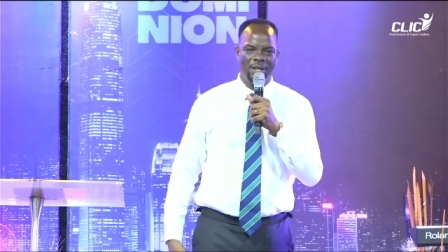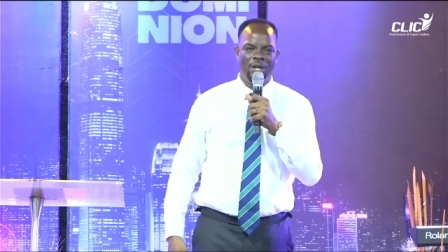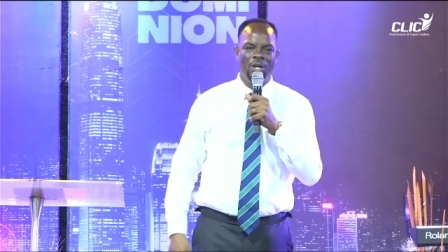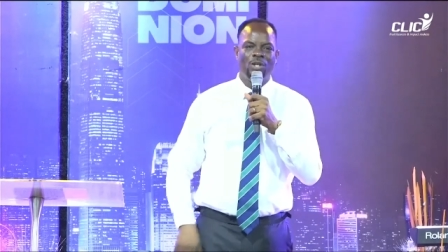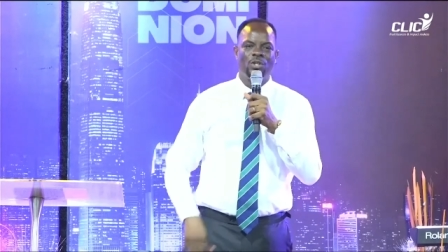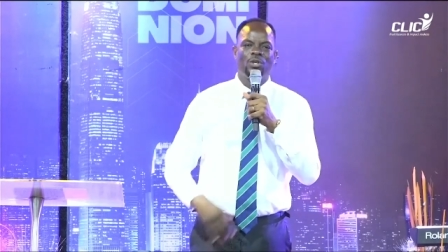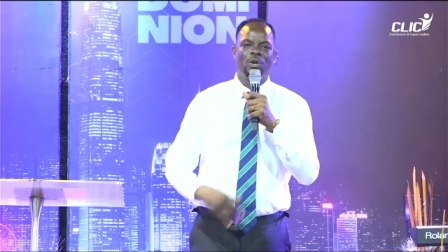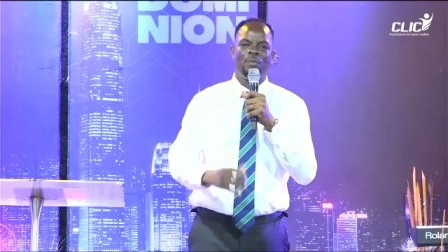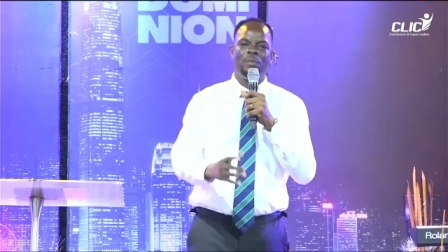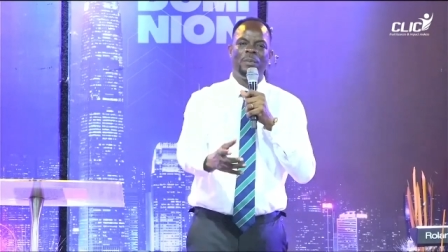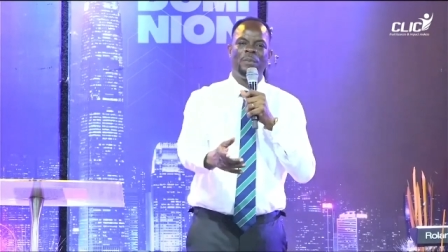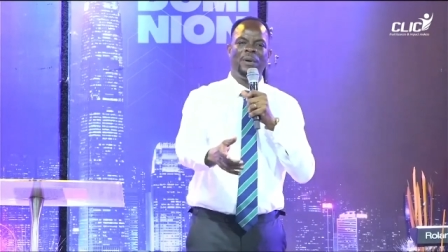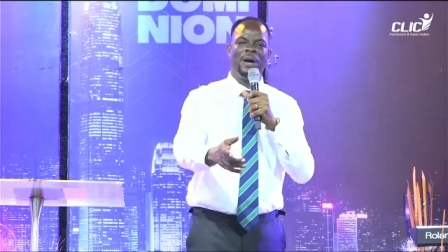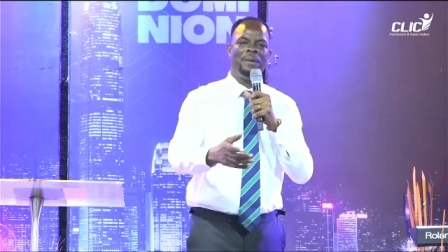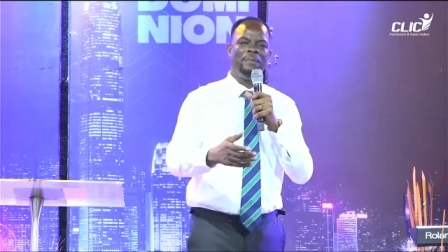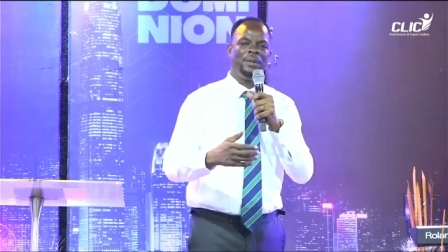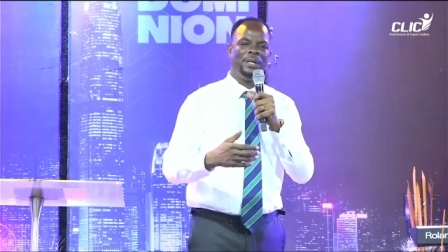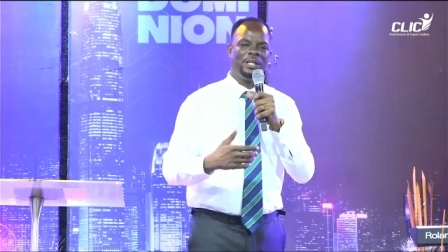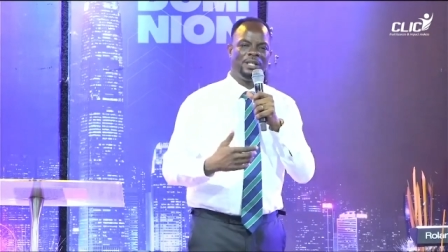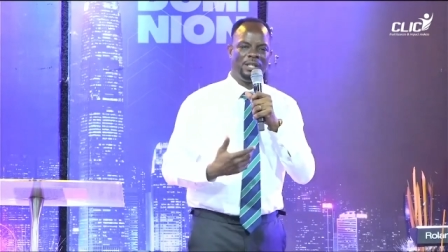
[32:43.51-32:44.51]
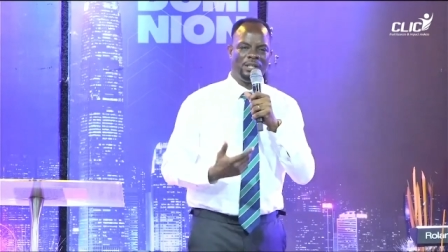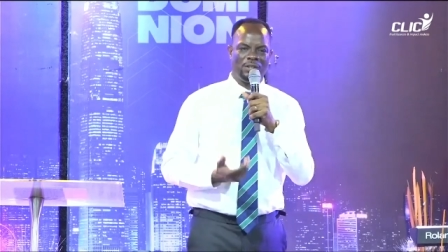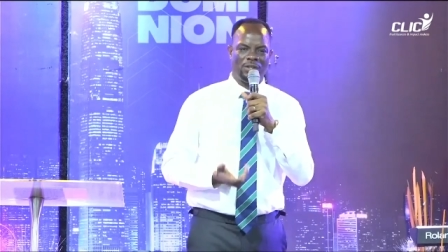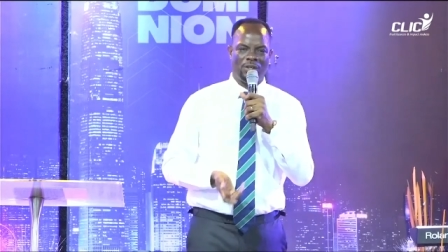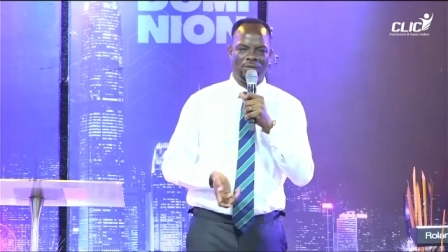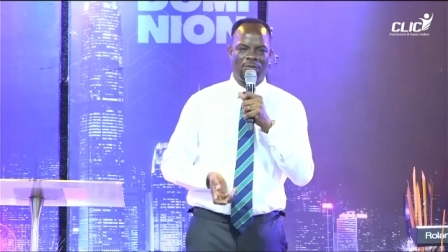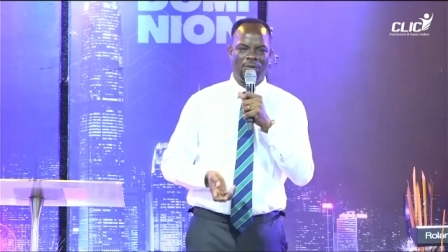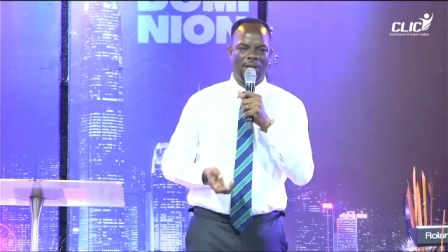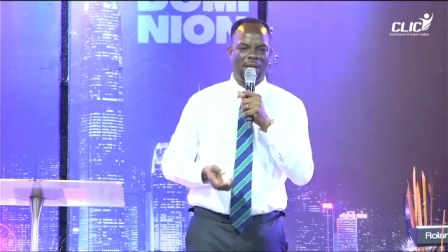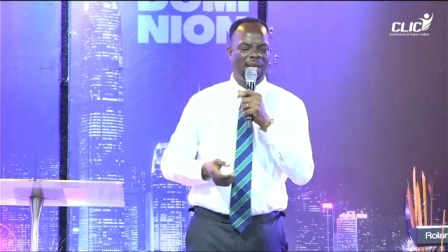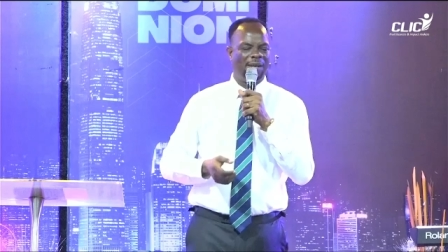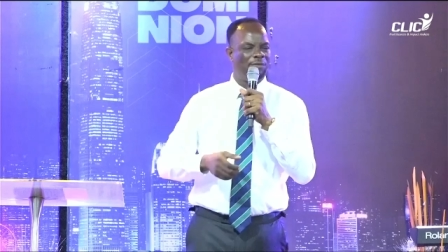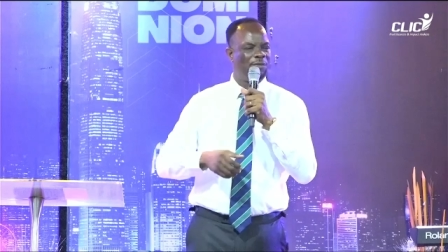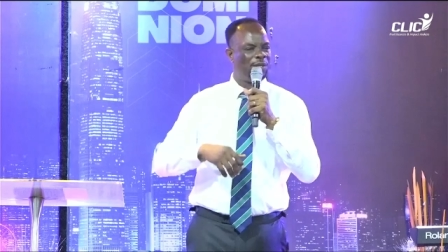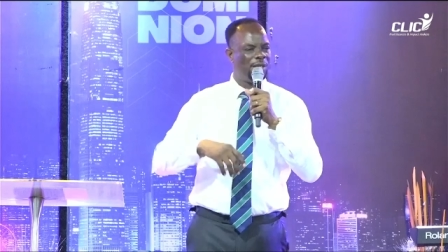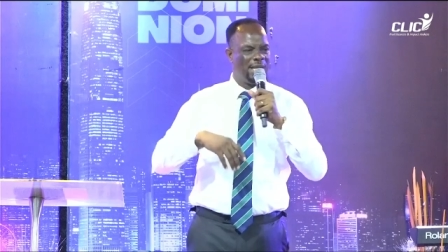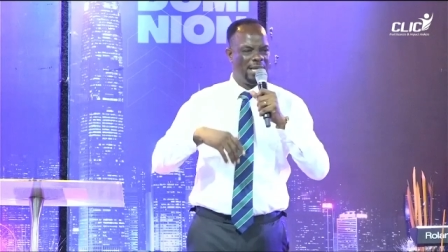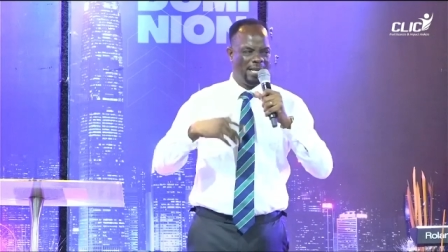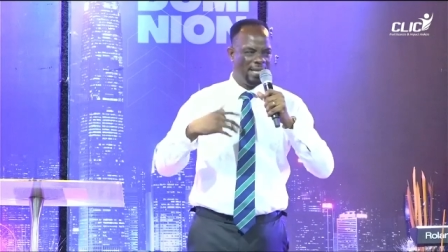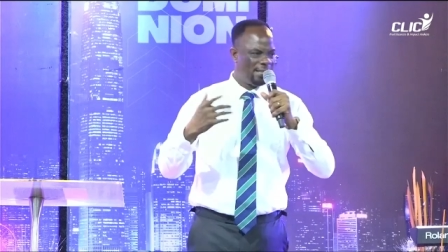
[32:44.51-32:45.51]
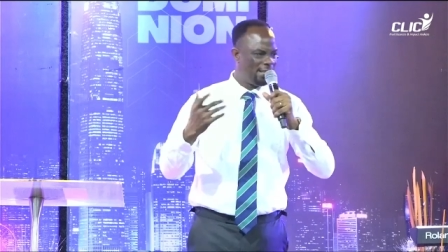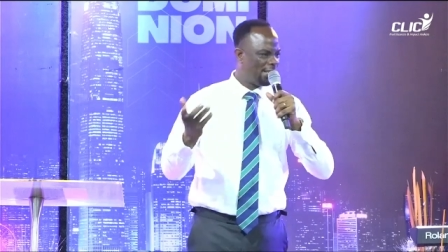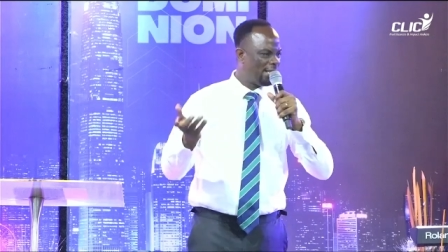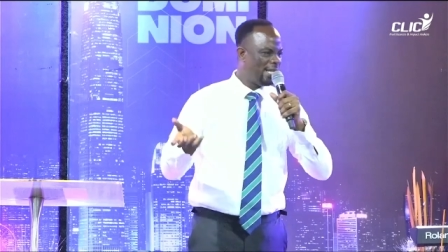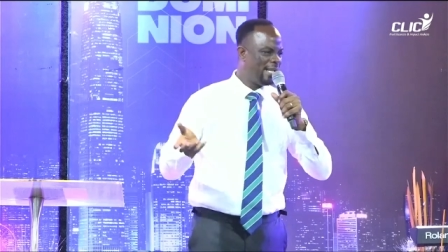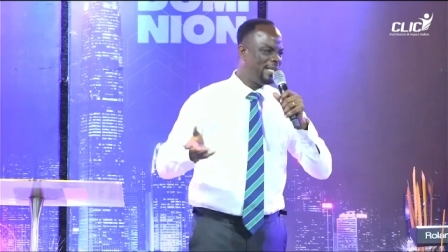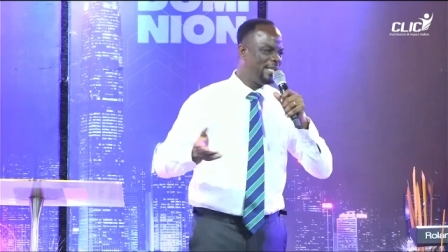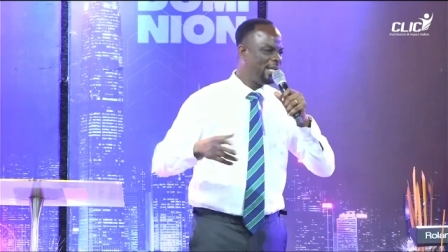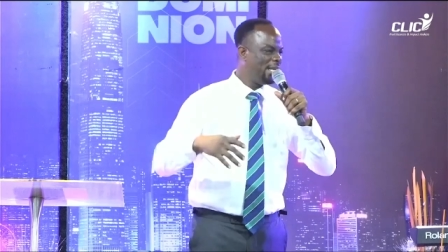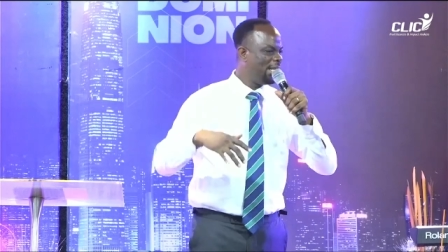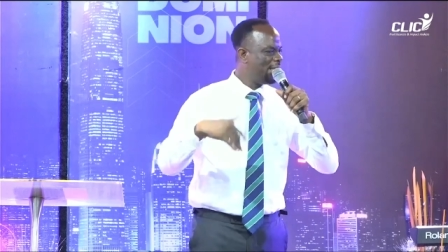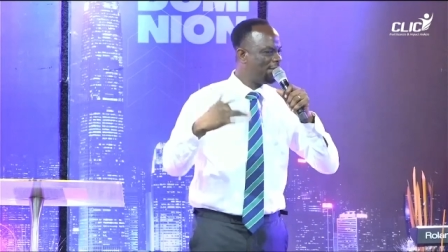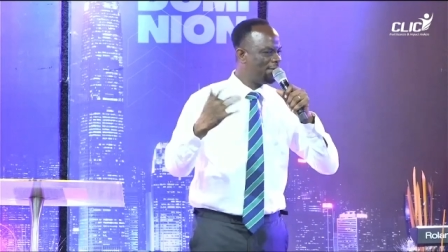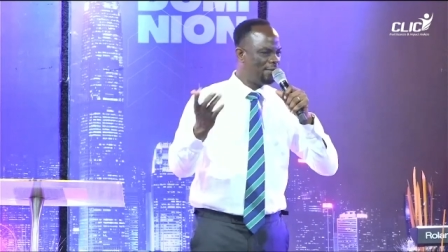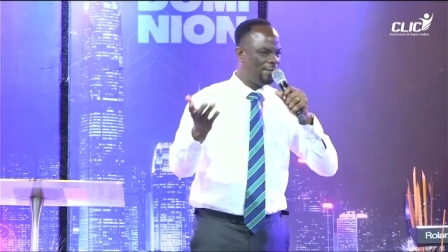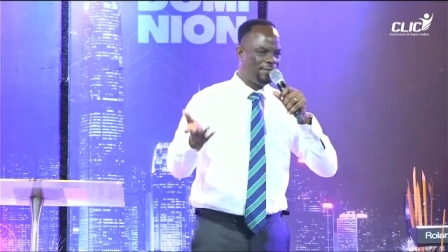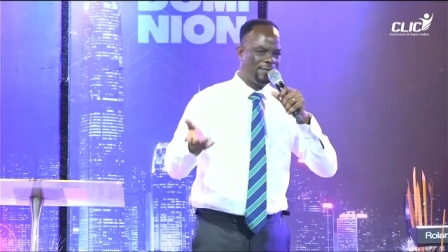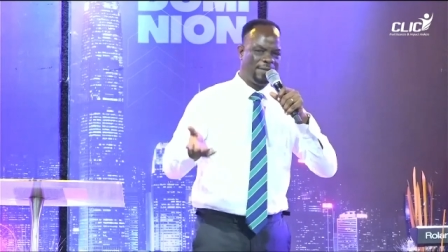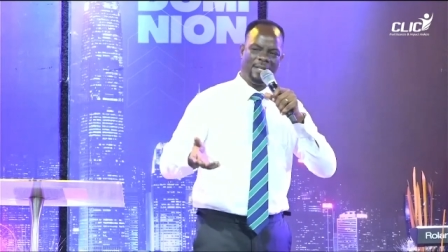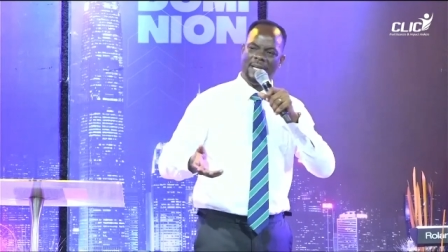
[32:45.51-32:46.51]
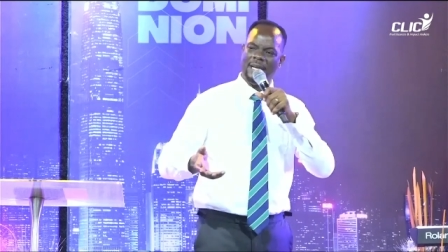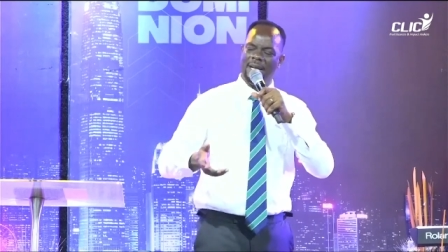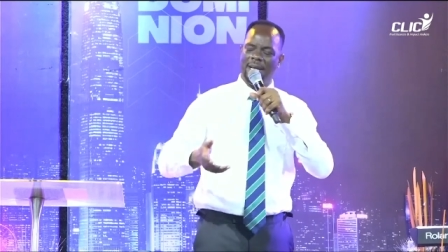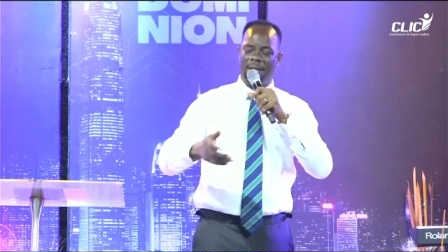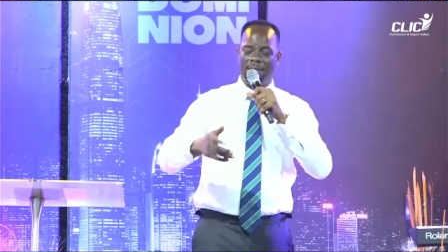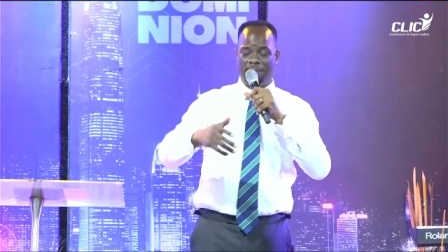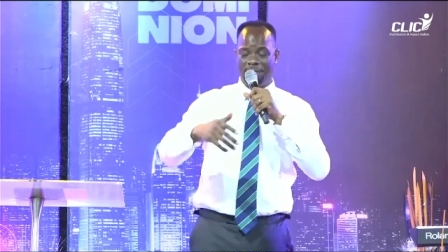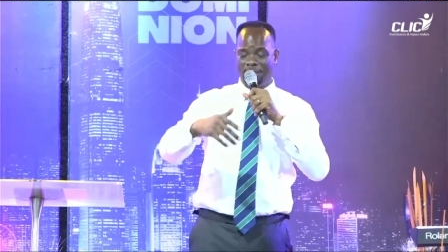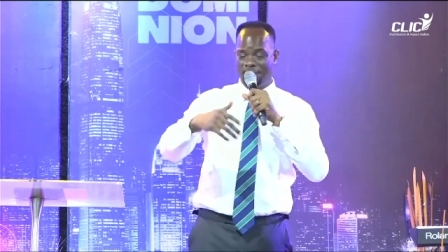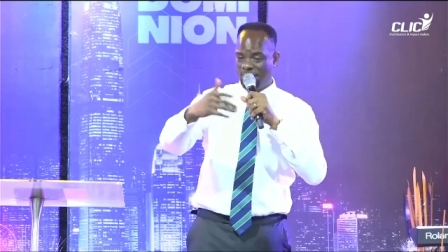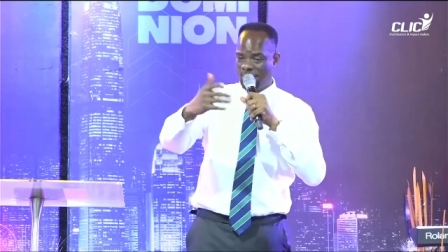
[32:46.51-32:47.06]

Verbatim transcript: Some people have been in this church for 11 years, 10 years, 15, um,